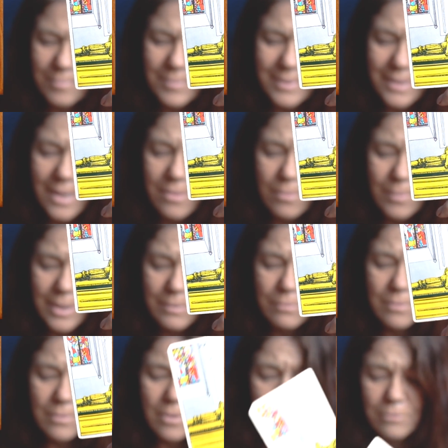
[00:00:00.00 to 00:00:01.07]
another
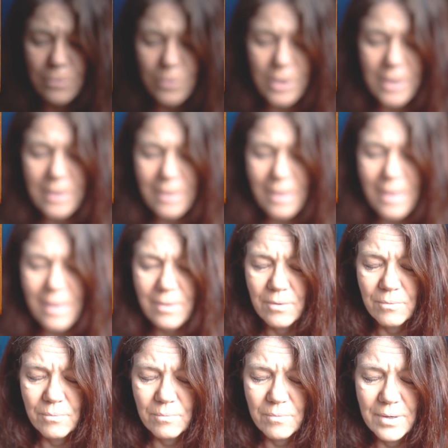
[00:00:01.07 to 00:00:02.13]
one of looking at
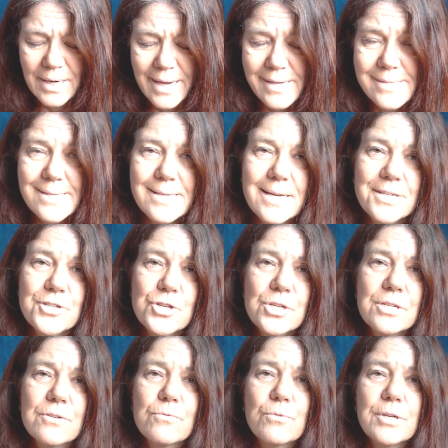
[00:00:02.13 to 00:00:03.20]

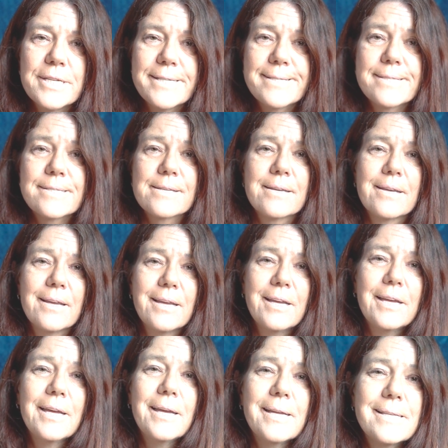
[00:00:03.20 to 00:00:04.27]
relaxation, rest,
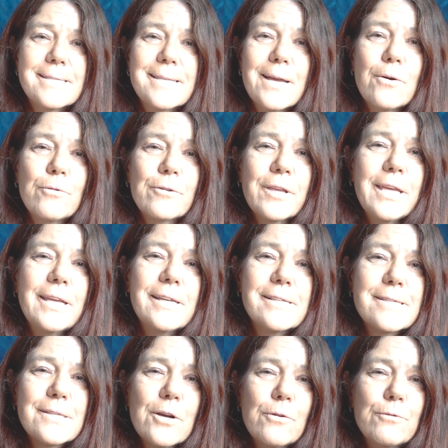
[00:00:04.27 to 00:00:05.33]
self-care,
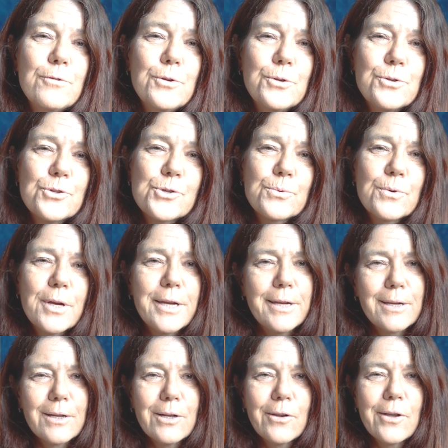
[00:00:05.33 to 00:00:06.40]

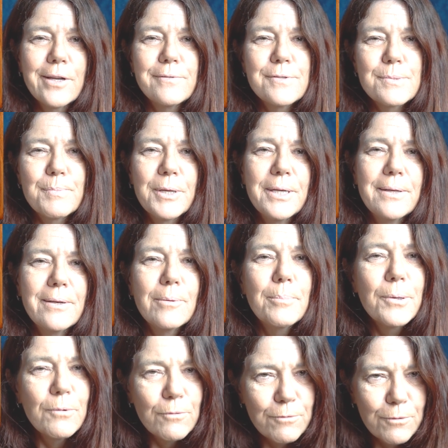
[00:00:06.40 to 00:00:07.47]
self-nurturing. Life's been a
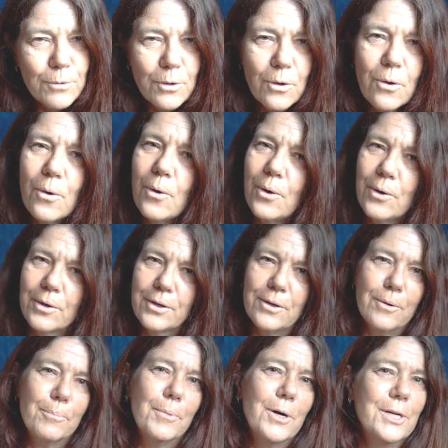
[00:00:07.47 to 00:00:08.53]
bit full on.
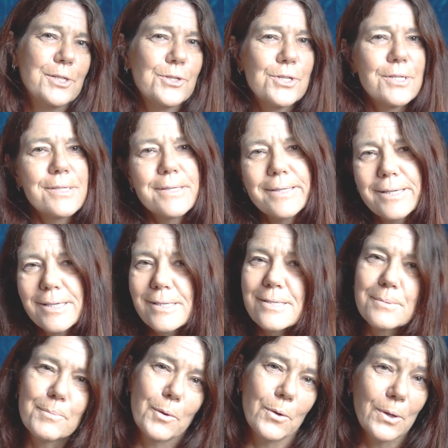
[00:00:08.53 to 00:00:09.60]
You might just need
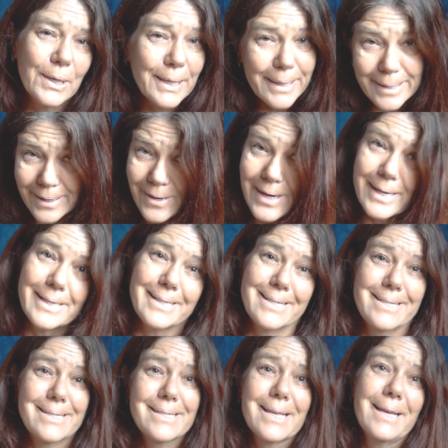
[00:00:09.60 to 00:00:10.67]
some early
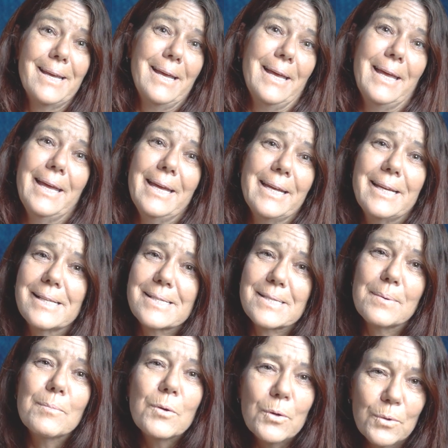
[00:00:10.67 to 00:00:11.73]
nights, get
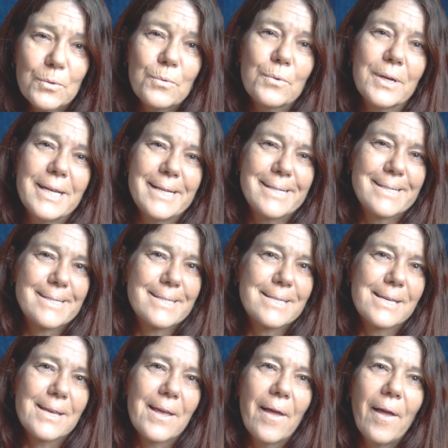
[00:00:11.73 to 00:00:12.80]
some good
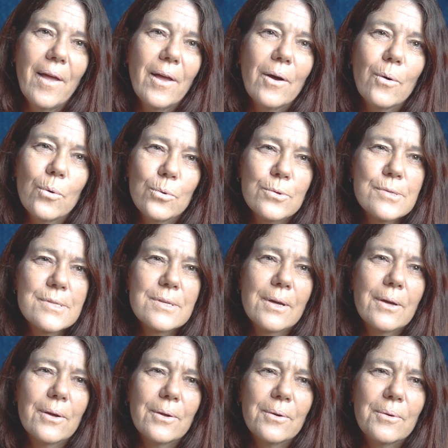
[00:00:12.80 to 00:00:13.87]
rest.
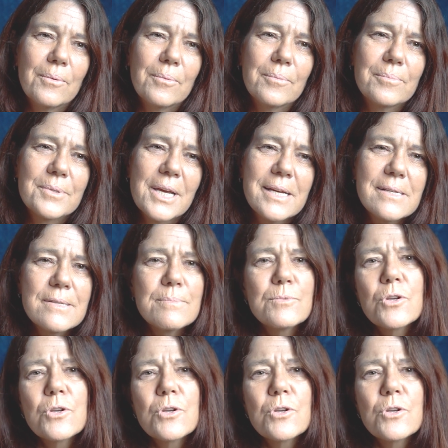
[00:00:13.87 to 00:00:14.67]
Also, take some